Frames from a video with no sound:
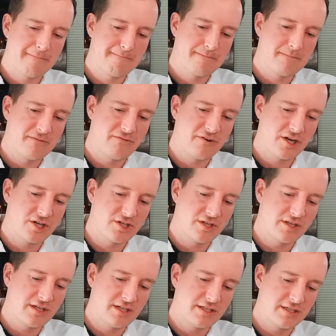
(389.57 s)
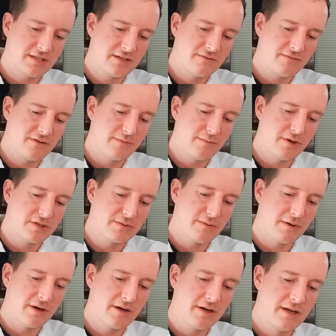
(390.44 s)
frictionless for the most
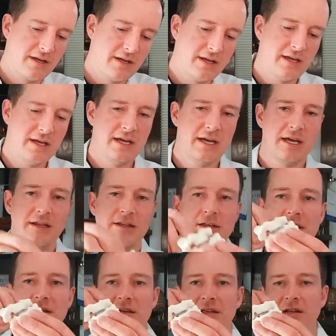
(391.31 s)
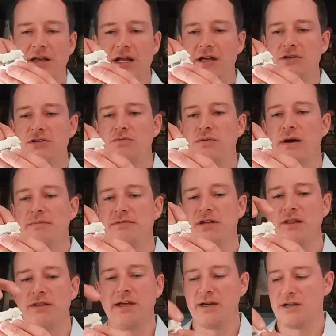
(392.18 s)
part, and then it kind of just rubs
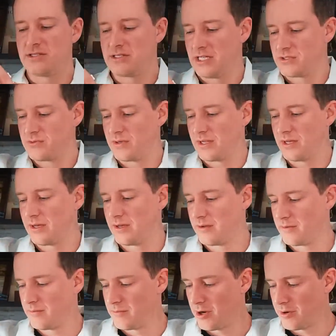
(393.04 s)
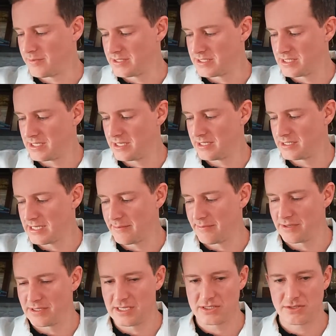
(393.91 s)
on there. So that's what a C type
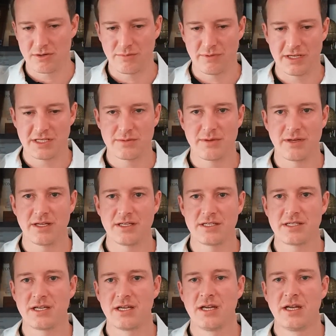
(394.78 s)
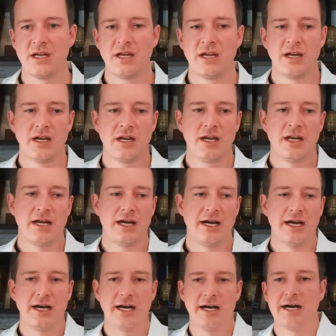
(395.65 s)
of disc replacement is.
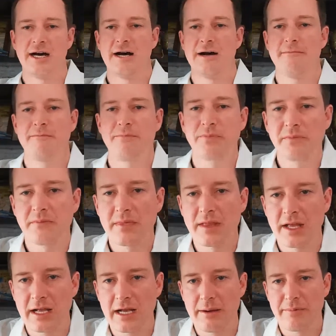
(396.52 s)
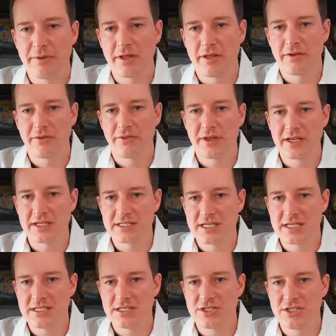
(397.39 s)
Um, a couple other things
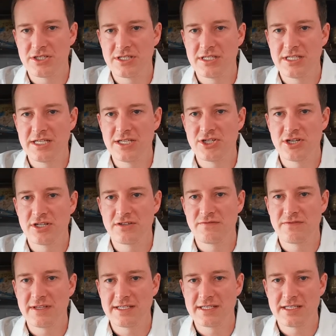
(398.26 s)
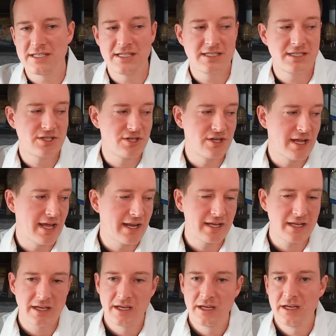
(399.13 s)
is degenerative disc disease
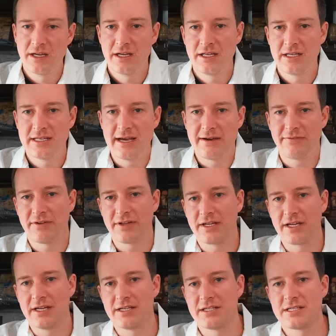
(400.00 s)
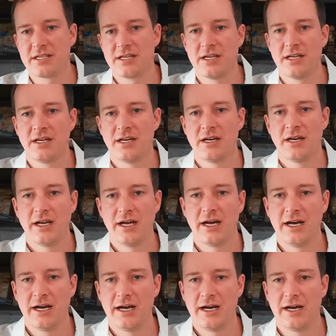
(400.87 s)
genetic, definitely is.
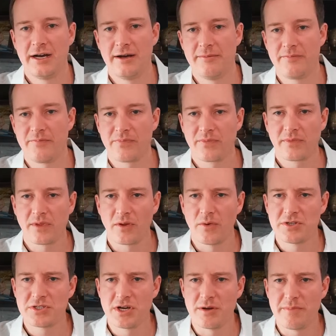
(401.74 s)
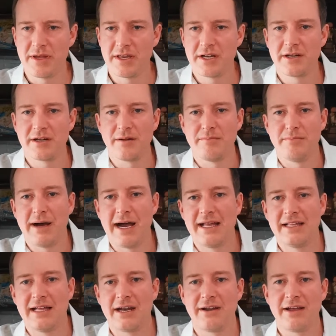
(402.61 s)
Um, what's your opinion on
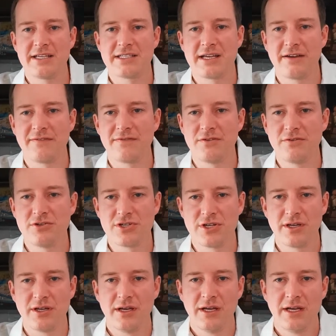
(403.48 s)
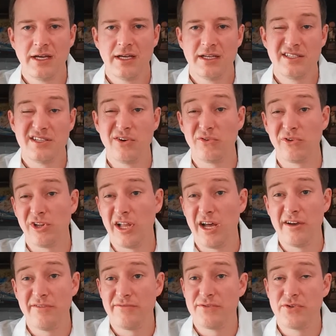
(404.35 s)
bilateral SI fusion? don't
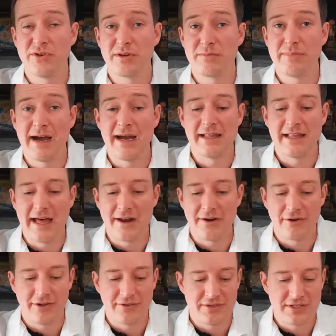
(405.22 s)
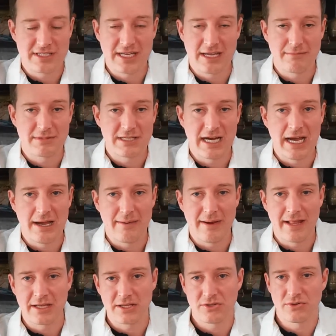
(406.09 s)
love doing bilateral at the same time. I
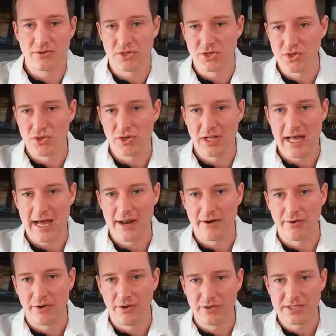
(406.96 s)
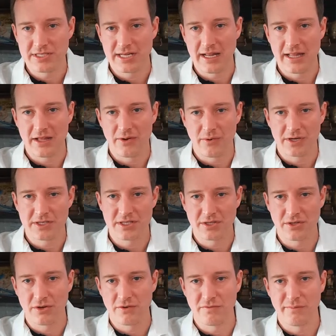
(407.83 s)
like doing unilateral, seeing how that works, and
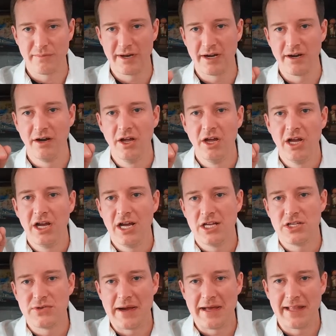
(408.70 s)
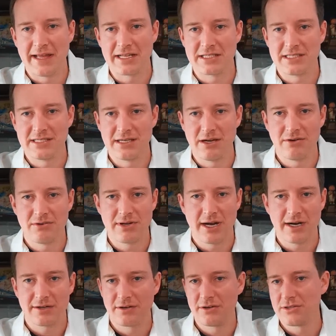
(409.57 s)
going from there. Do I like DO
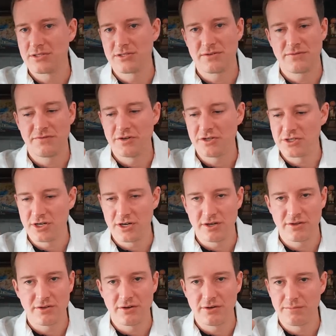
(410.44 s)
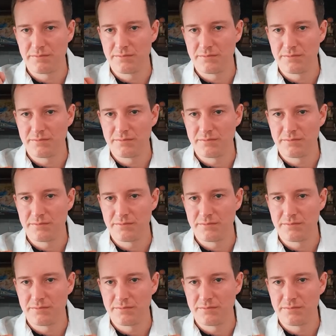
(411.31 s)
doctors for sure? They're